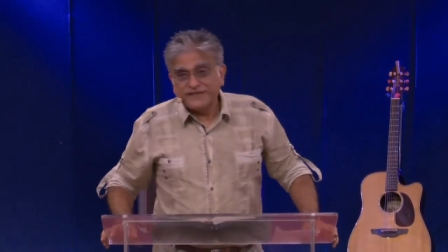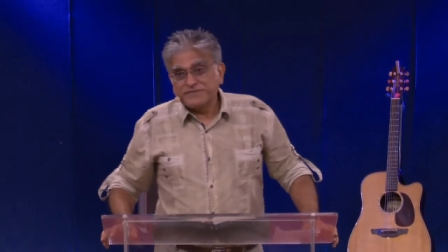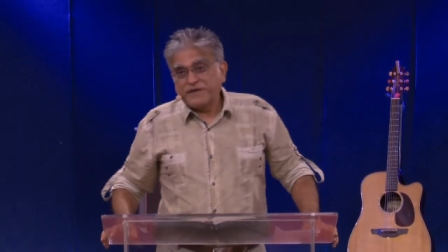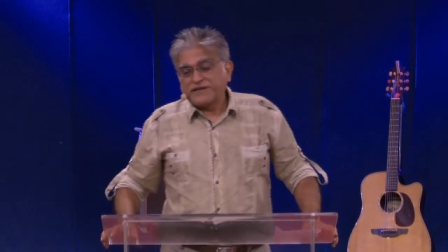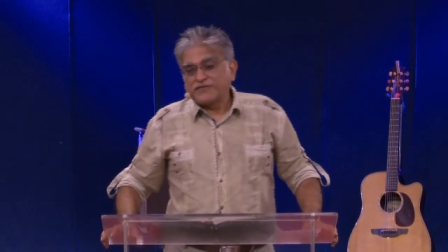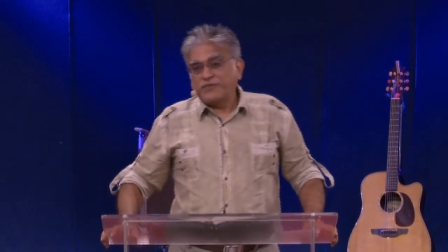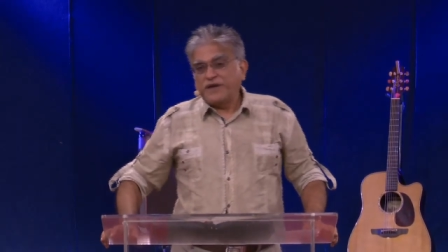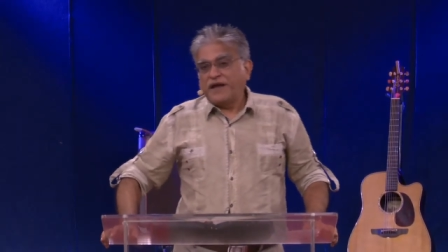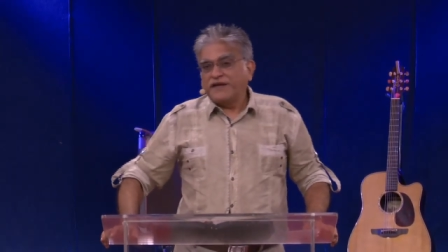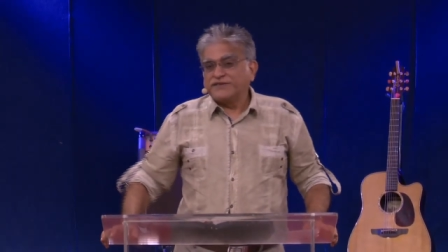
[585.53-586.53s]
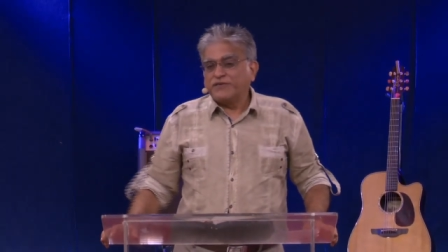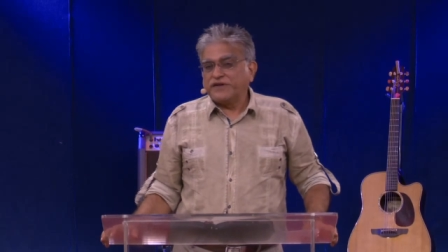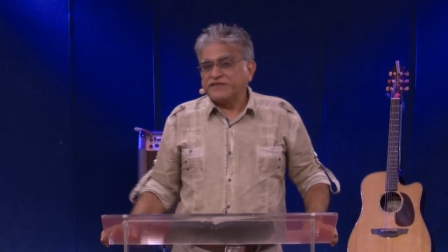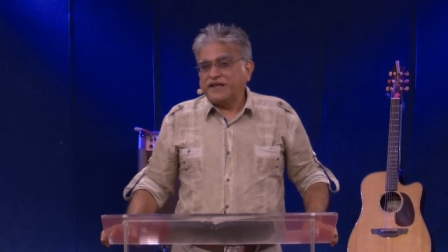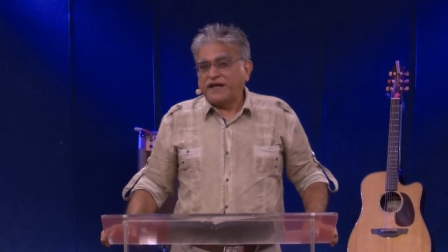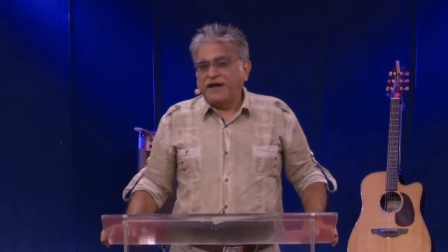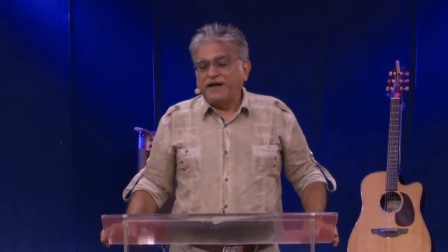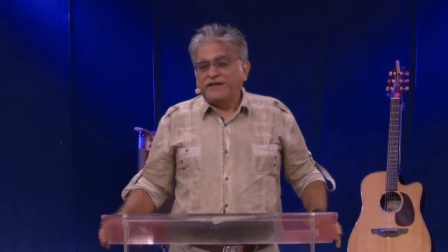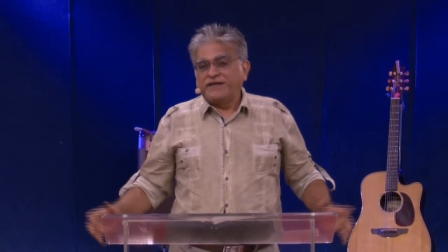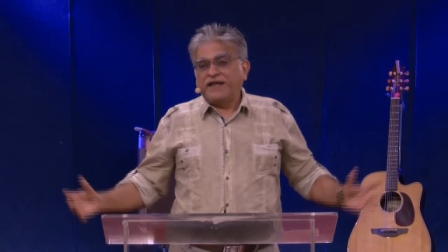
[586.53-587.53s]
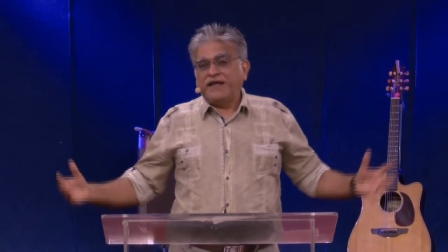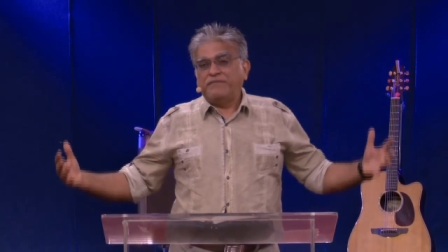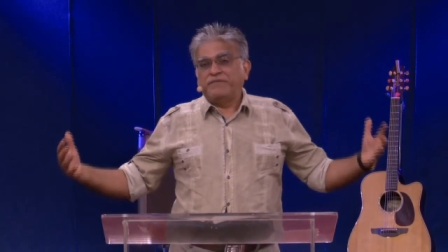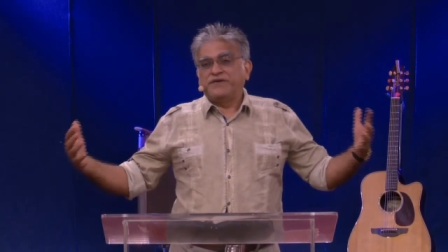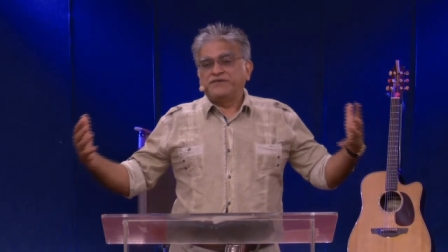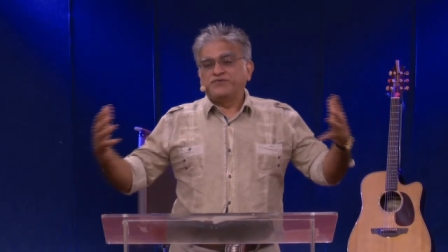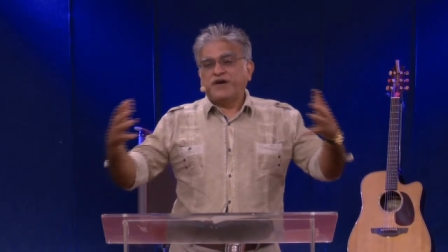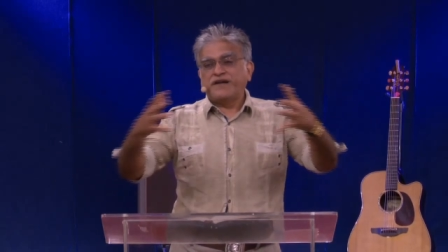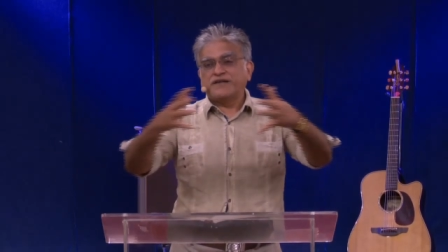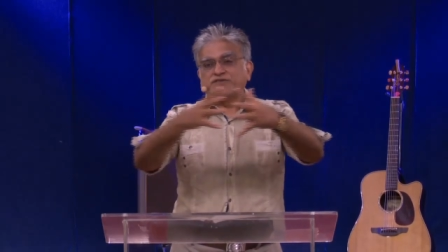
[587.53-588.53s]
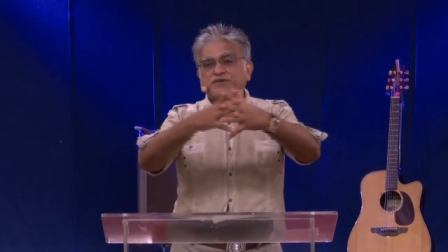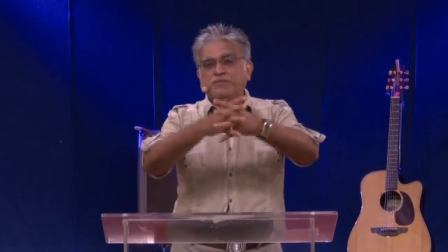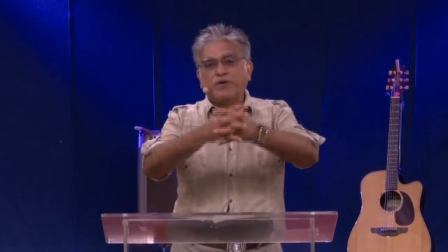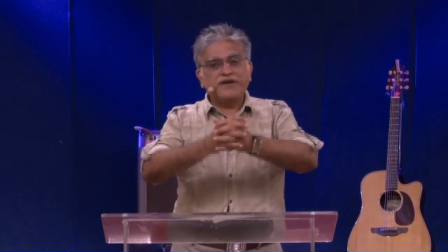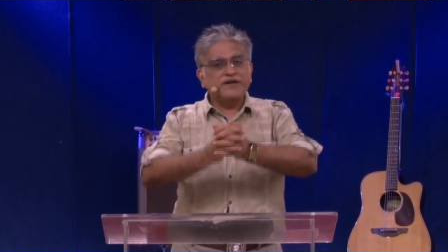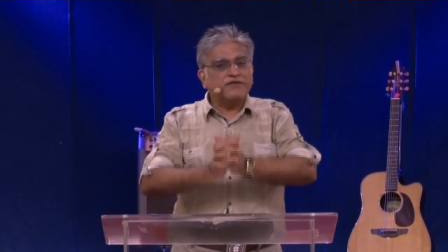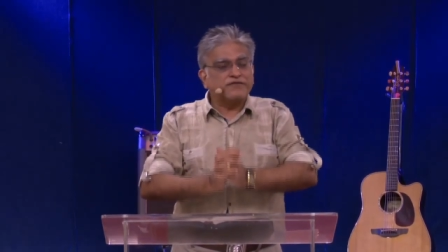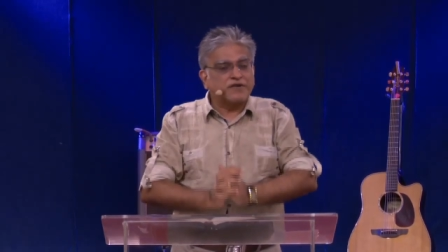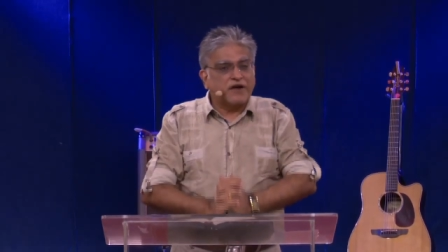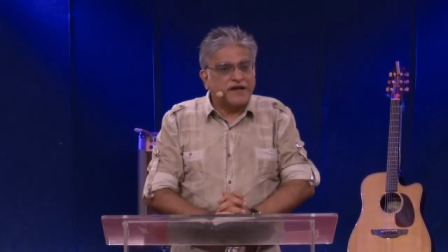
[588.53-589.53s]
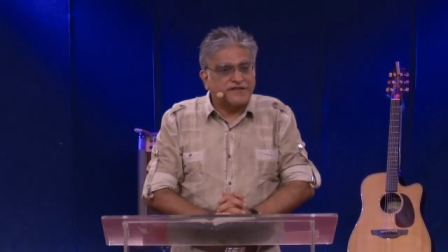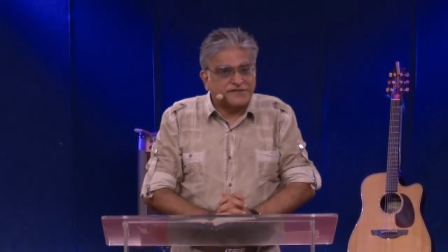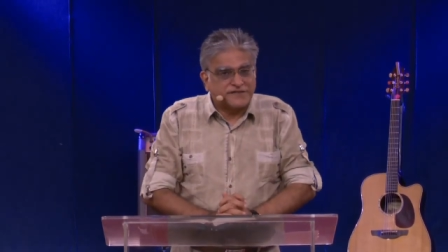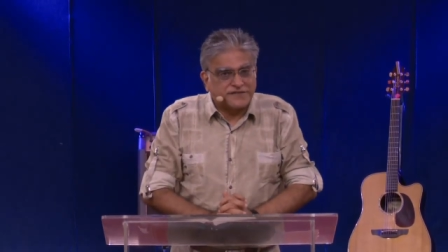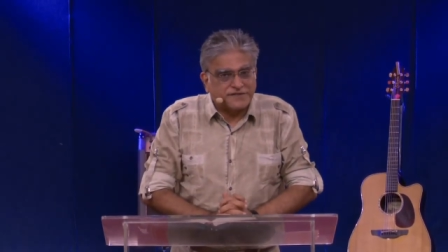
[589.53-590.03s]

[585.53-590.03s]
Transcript: doesn't matter to me as long as they have been united to the body of Christ.